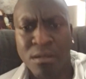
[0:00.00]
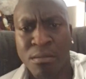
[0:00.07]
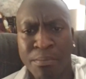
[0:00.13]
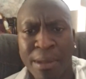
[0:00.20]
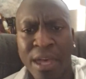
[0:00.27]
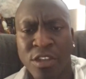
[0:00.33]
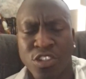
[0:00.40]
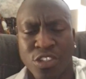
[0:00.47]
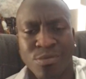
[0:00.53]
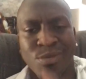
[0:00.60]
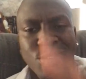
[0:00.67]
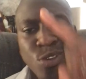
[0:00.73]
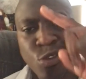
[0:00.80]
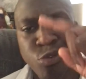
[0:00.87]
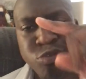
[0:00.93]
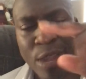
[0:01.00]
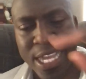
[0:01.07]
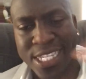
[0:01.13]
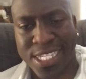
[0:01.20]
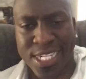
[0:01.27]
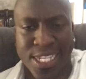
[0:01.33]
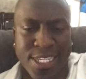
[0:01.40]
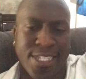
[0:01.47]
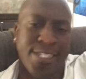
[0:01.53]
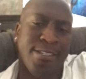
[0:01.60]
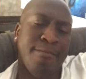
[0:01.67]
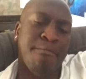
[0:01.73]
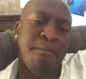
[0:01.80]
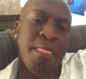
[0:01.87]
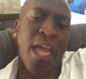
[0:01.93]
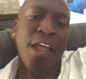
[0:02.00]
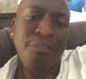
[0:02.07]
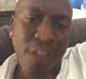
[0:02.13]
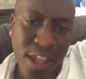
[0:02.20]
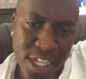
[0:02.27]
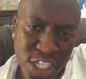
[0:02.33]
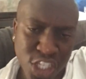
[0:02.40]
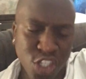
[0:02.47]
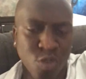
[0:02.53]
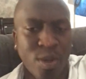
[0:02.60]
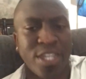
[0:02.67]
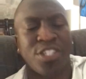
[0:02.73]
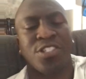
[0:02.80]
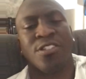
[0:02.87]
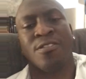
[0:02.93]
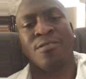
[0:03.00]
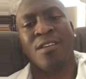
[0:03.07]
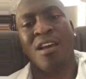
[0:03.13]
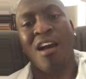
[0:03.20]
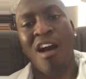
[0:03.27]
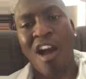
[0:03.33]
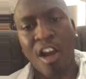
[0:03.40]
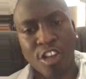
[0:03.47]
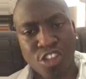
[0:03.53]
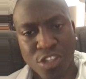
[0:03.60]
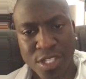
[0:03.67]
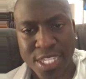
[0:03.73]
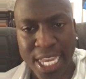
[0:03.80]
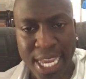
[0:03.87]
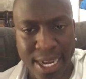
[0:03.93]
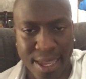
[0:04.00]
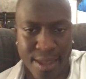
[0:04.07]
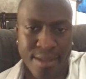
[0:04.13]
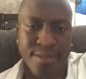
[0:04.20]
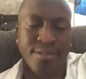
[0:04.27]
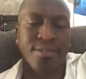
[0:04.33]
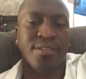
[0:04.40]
Belgium. Craziness. Another situation. Argentina.